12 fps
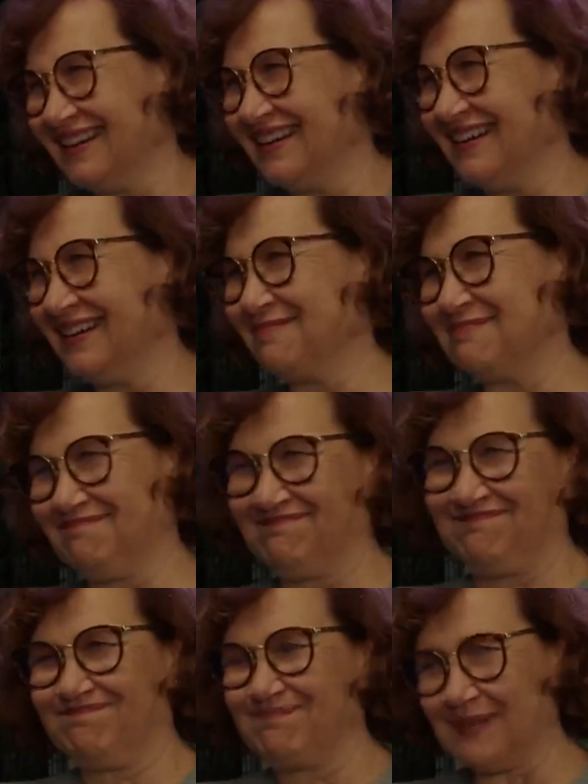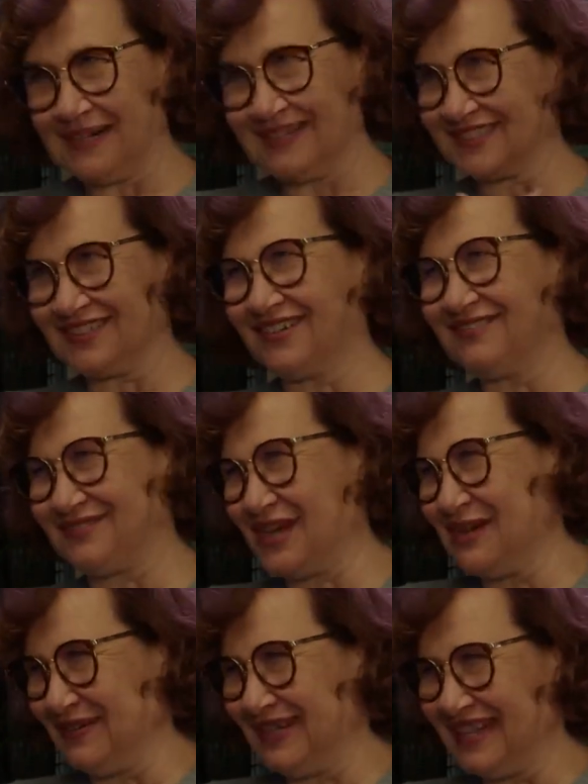are part of
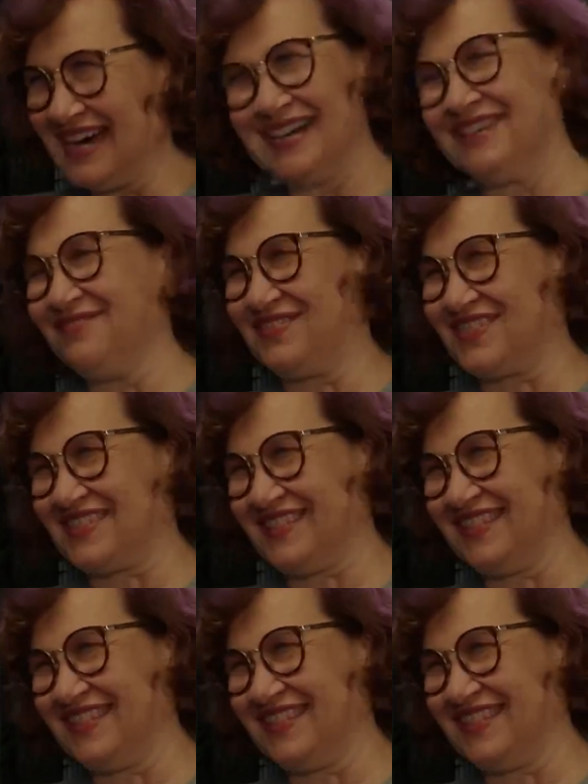our lives